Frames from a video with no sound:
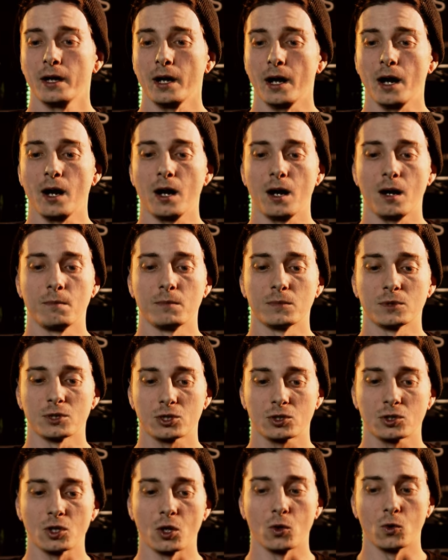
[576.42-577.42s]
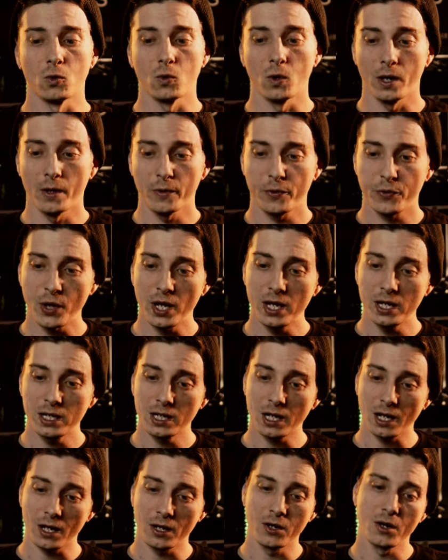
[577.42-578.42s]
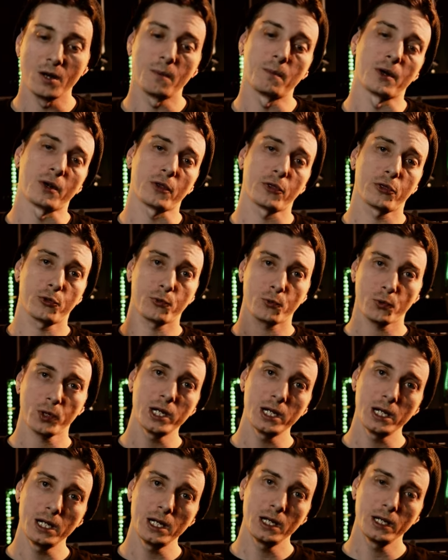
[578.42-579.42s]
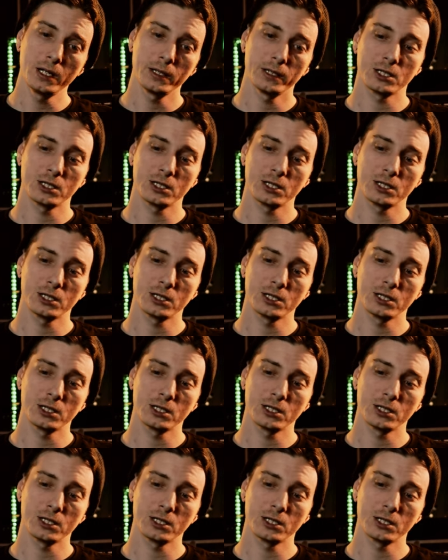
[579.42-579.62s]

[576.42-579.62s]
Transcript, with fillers: Um, so thing number three